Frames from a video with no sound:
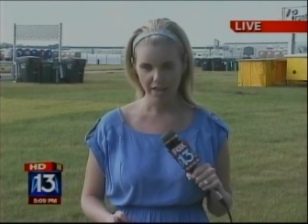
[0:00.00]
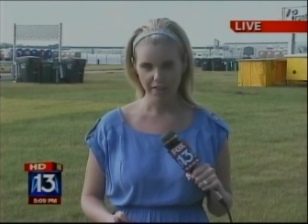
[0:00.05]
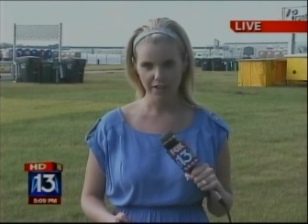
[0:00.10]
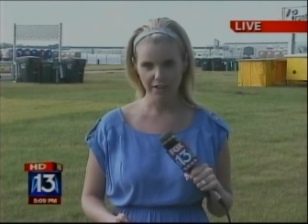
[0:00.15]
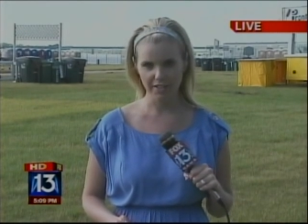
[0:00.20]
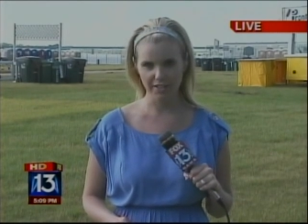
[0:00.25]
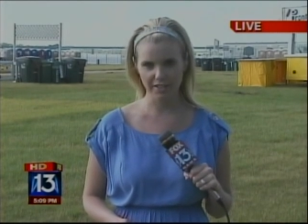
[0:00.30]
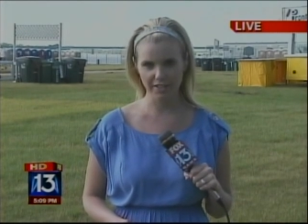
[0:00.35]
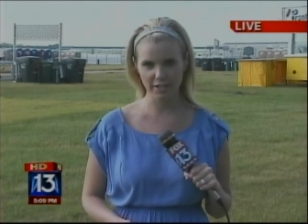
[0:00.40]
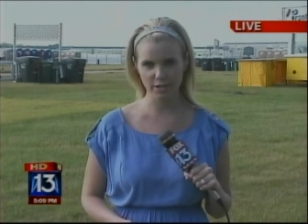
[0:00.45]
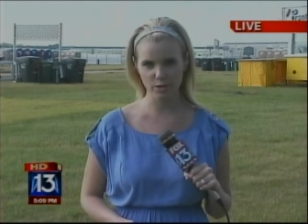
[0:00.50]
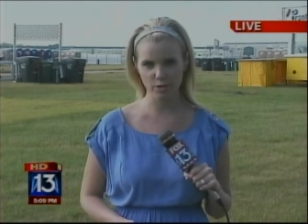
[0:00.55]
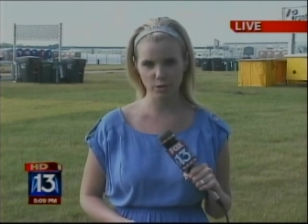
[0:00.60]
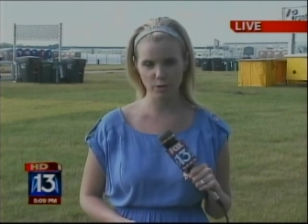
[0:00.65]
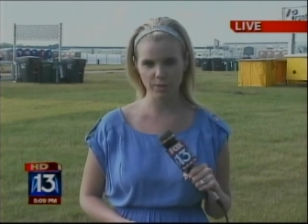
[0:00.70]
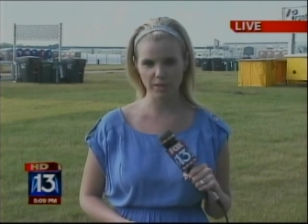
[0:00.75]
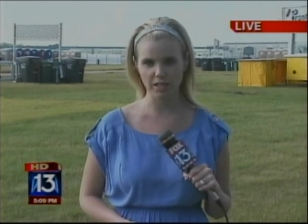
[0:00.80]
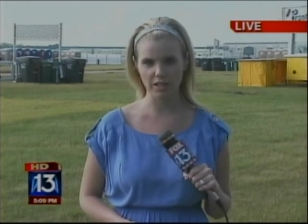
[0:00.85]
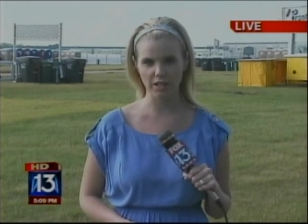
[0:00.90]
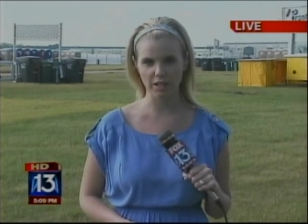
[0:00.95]
The casinos will
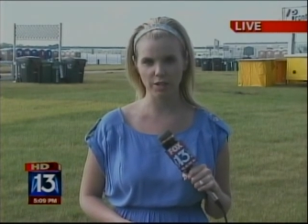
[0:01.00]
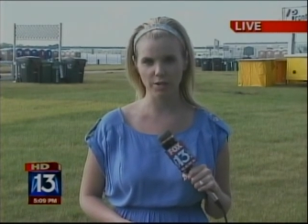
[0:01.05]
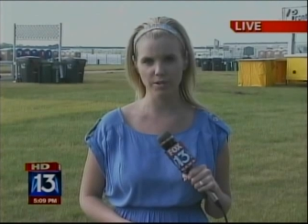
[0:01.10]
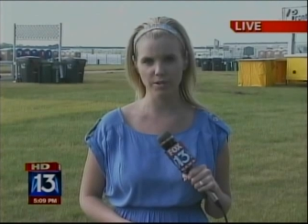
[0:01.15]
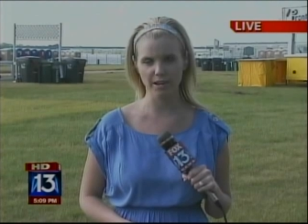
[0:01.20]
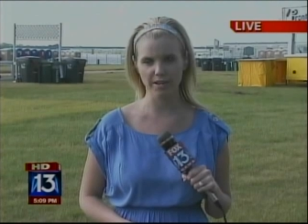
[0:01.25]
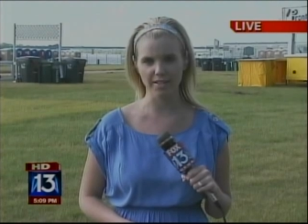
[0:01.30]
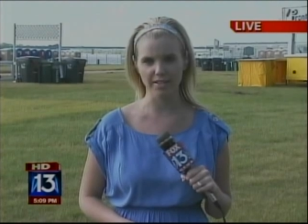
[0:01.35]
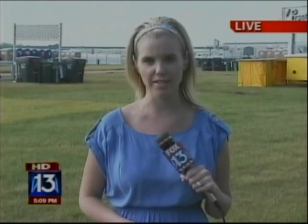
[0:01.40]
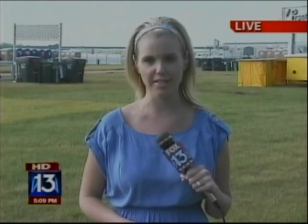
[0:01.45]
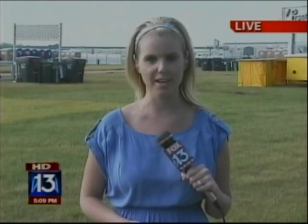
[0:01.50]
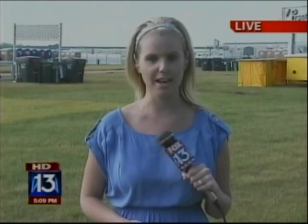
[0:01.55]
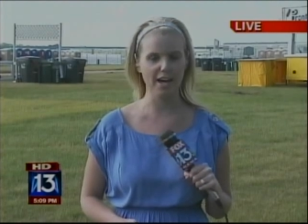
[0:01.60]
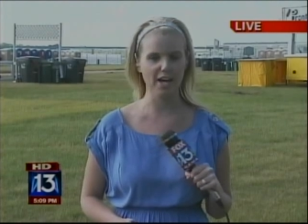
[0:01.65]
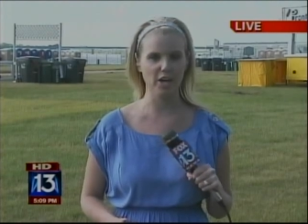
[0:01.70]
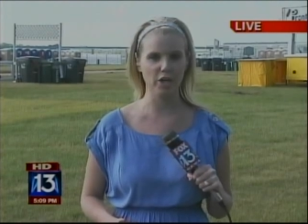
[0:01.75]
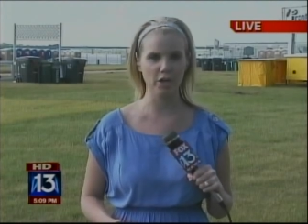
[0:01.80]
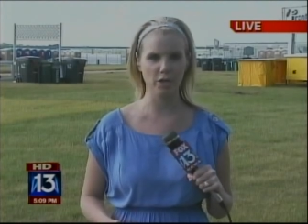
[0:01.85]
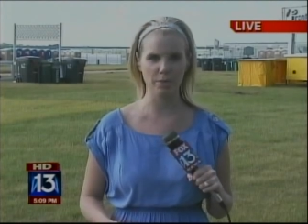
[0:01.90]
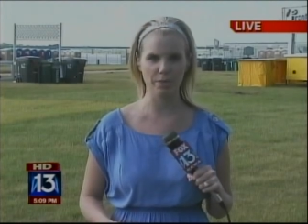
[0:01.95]
be closed on a
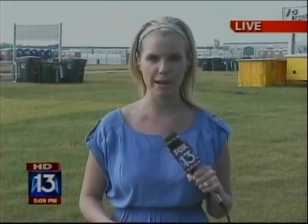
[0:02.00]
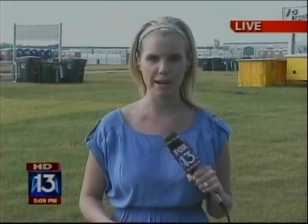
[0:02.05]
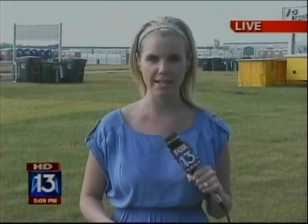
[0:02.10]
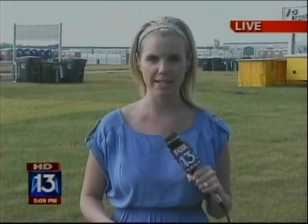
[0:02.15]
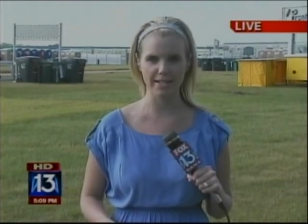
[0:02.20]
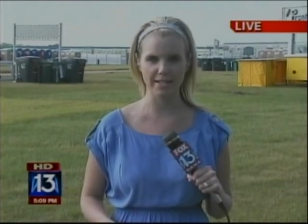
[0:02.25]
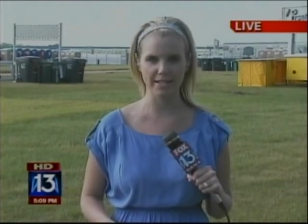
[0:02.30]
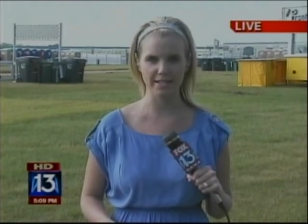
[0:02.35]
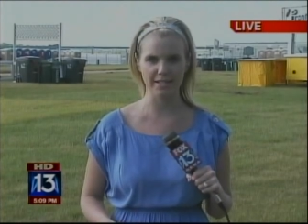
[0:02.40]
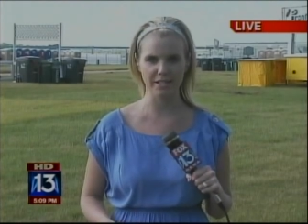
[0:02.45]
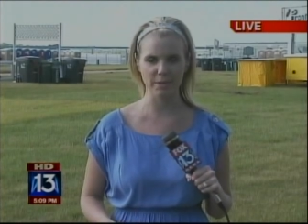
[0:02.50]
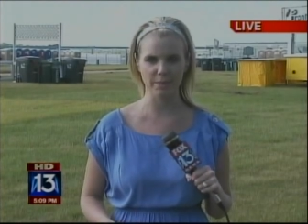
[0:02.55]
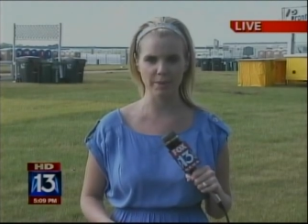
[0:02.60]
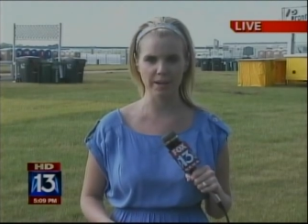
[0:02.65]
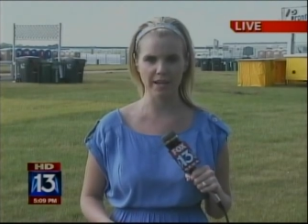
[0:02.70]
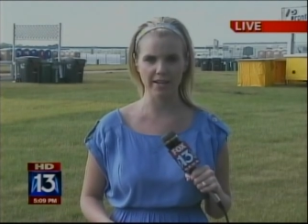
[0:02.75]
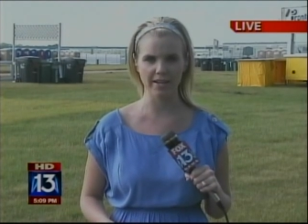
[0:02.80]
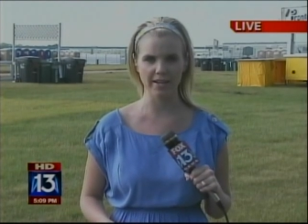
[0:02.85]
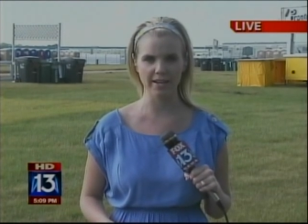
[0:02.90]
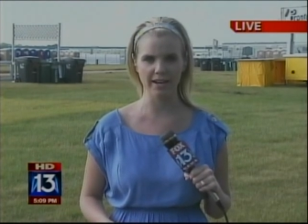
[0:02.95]
staggered basis
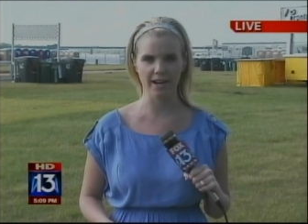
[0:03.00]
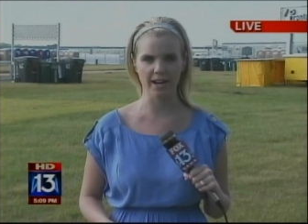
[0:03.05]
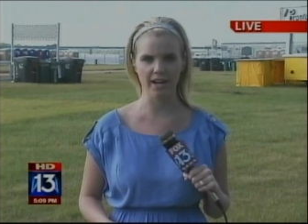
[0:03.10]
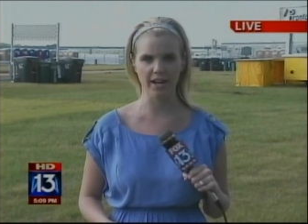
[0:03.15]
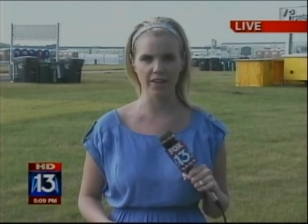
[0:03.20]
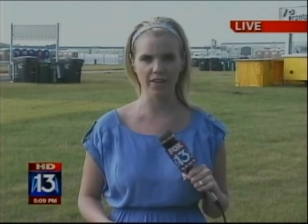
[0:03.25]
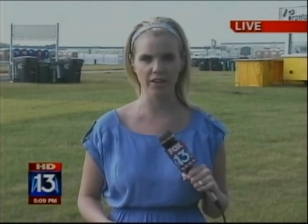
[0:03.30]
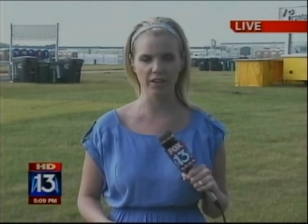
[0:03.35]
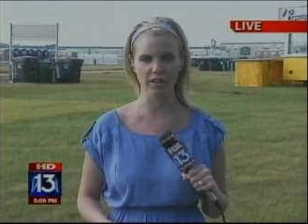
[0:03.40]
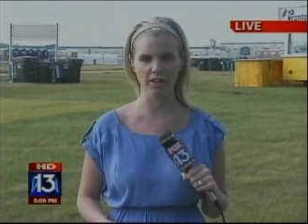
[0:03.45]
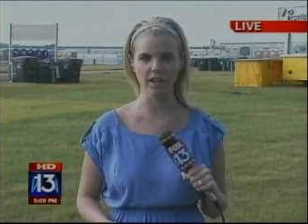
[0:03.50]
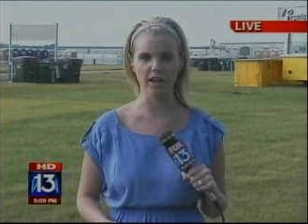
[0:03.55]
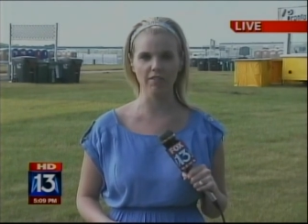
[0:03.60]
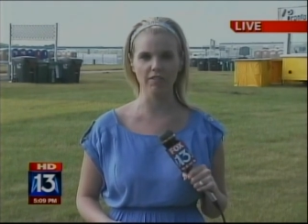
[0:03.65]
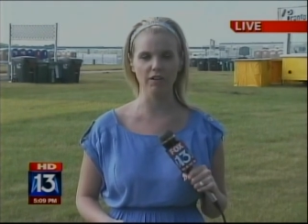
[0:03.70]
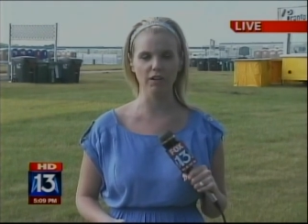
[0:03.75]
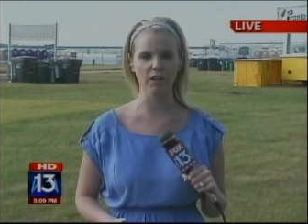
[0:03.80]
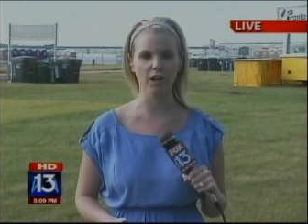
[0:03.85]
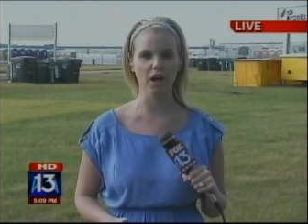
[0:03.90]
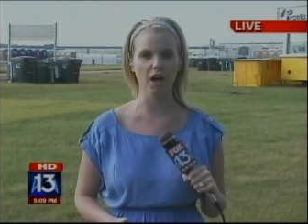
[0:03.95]
depending on the
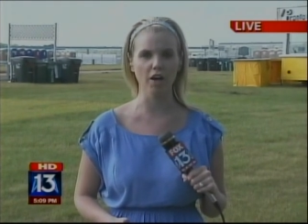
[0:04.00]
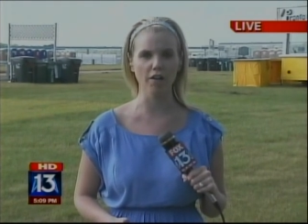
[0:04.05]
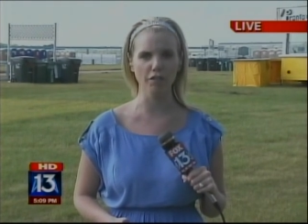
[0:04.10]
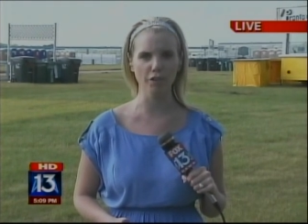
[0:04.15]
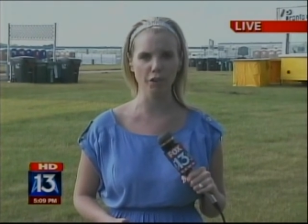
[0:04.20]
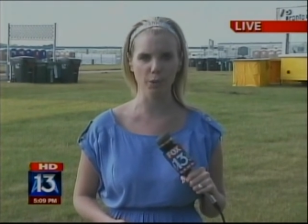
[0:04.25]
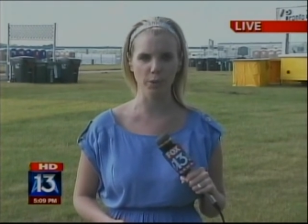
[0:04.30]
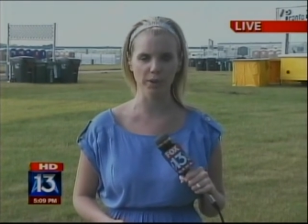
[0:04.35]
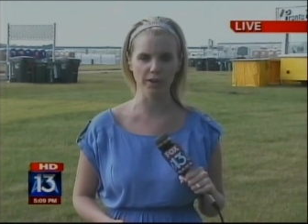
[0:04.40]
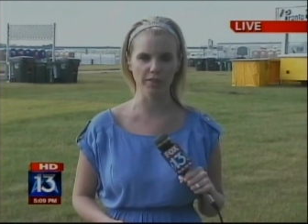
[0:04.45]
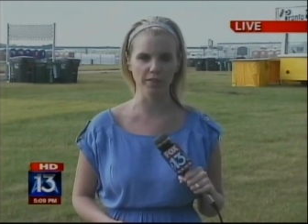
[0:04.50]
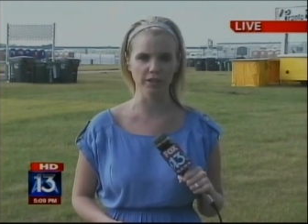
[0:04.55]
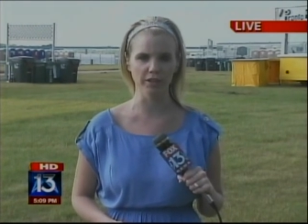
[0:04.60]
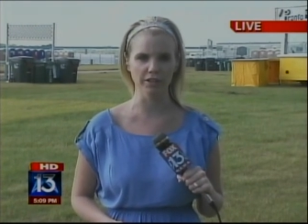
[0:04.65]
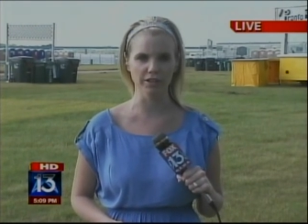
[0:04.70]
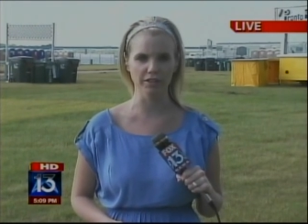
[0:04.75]
level of the river.